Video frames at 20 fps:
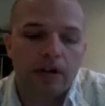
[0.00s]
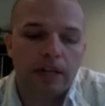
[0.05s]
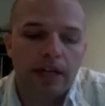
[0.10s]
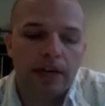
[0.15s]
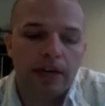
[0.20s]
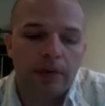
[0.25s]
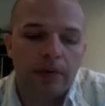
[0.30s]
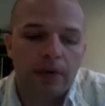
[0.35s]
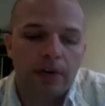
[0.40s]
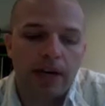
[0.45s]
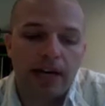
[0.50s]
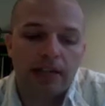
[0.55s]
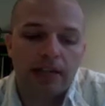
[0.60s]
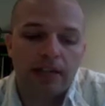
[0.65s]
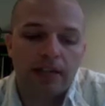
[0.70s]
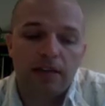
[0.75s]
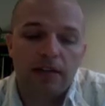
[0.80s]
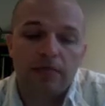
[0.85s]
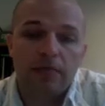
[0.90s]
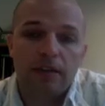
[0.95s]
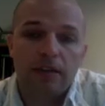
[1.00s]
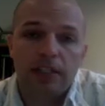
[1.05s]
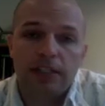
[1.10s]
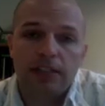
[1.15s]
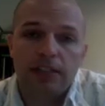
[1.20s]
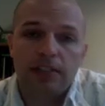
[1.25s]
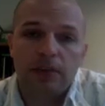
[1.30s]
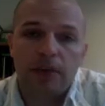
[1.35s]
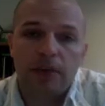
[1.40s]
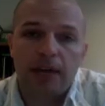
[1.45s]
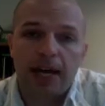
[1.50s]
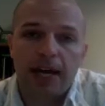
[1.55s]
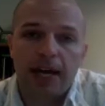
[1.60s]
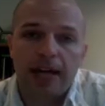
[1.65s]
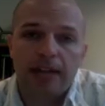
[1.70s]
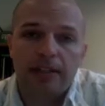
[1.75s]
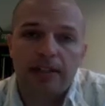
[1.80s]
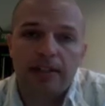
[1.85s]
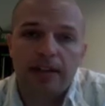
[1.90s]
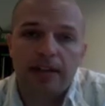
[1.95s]
They were nice enough to listen to what I
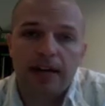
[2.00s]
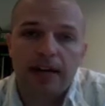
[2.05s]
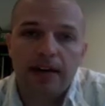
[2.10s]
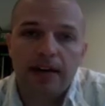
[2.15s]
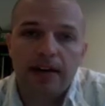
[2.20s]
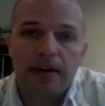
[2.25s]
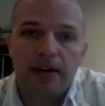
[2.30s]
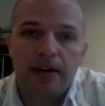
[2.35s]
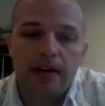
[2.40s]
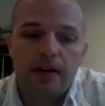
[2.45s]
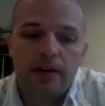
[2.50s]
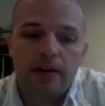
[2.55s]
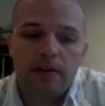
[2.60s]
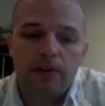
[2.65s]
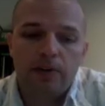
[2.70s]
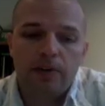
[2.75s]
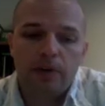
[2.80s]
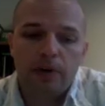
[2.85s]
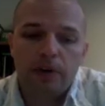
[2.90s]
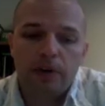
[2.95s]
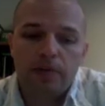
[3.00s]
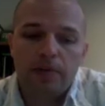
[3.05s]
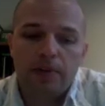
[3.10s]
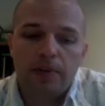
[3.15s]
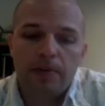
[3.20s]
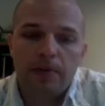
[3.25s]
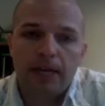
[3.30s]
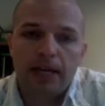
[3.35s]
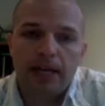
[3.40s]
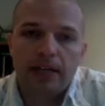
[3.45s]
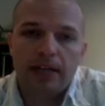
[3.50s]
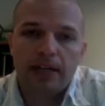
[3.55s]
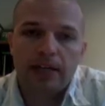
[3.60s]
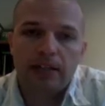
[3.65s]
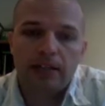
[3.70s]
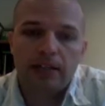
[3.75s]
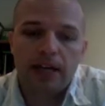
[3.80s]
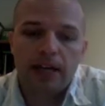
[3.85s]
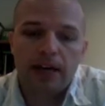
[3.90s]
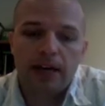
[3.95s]
had to say, to what other people had to
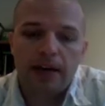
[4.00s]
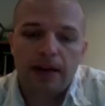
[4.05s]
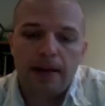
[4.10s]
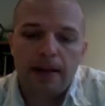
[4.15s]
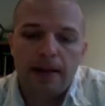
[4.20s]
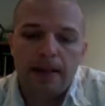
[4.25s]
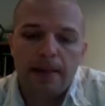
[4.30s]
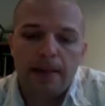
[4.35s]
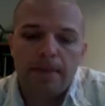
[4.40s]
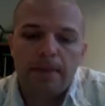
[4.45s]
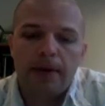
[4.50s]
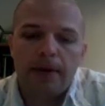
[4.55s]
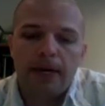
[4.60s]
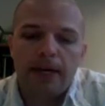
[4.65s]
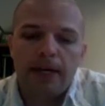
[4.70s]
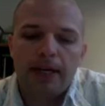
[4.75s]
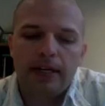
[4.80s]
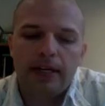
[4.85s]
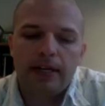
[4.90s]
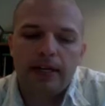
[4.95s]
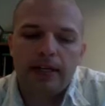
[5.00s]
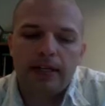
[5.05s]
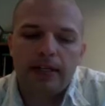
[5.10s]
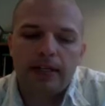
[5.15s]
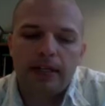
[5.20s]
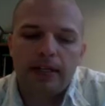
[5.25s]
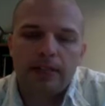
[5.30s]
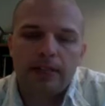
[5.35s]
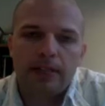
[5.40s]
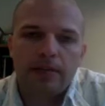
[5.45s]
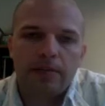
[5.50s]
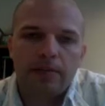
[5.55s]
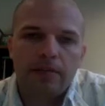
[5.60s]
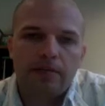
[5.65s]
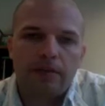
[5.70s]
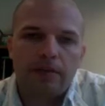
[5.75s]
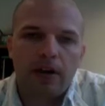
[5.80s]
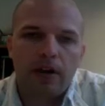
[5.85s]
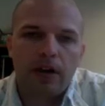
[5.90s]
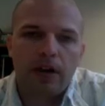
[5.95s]
say, but it seemed to
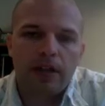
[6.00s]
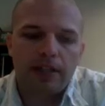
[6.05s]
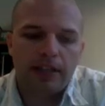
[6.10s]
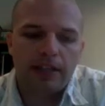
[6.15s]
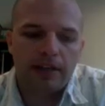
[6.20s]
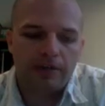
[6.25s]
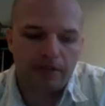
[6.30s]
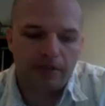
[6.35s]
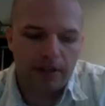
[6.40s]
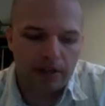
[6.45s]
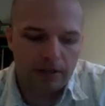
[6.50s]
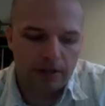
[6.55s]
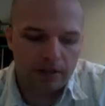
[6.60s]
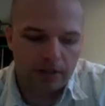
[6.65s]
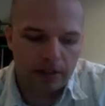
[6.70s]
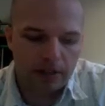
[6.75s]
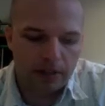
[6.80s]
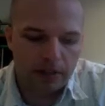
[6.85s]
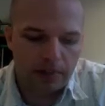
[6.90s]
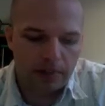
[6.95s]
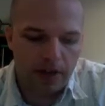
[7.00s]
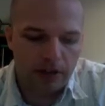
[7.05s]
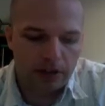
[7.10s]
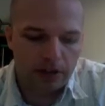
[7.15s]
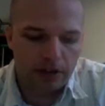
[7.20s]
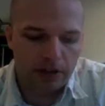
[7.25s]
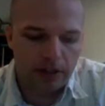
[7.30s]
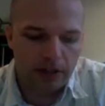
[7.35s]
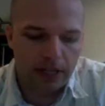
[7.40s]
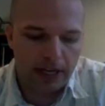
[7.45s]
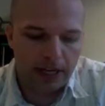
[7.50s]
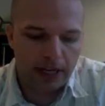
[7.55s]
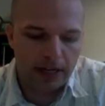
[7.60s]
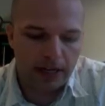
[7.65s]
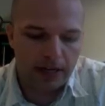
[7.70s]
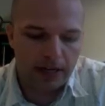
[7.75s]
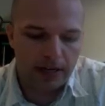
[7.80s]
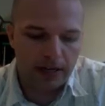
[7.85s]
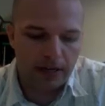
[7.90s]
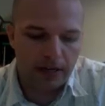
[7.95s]
fall on deaf ears, especially
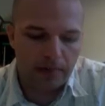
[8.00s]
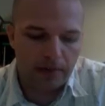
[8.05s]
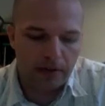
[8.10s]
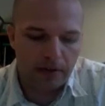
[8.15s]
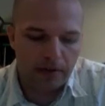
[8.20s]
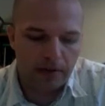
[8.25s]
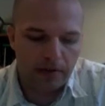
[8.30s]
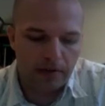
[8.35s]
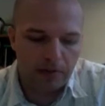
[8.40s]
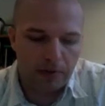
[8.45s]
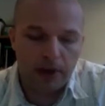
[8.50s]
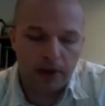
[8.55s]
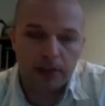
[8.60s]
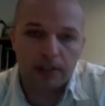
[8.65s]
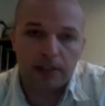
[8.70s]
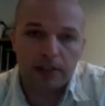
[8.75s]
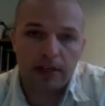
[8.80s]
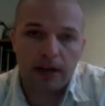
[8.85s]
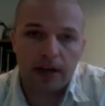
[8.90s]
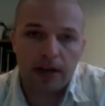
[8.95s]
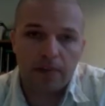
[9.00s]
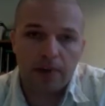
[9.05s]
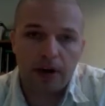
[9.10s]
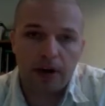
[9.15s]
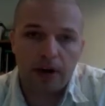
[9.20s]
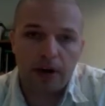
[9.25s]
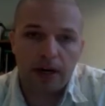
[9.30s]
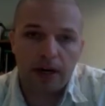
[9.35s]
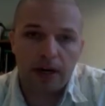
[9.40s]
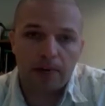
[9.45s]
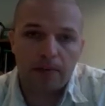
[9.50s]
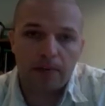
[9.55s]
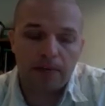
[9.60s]
a couple of the points that I brought up.